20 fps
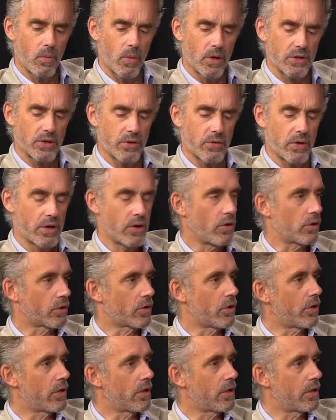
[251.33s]
was there an
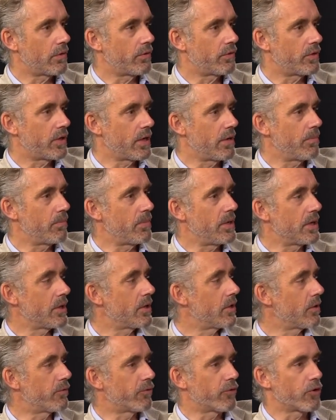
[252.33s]
alternative to him being
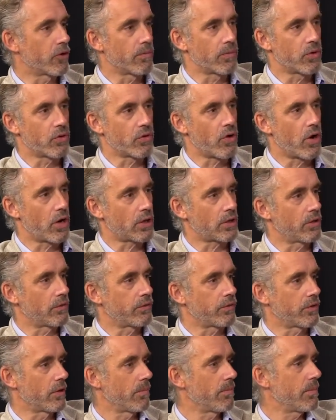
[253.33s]
confirmed or not
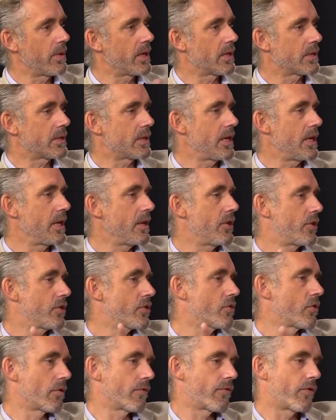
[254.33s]
confirmed? Mm -hmm. Because he
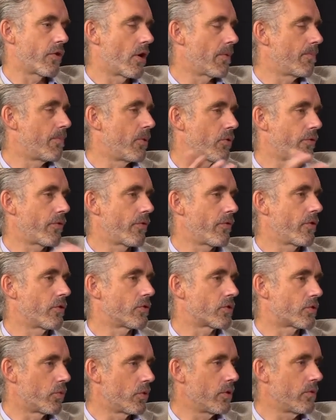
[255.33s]
sort of thought both of
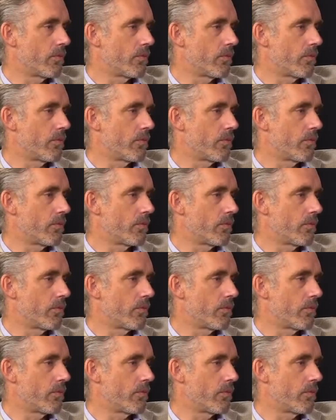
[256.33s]
those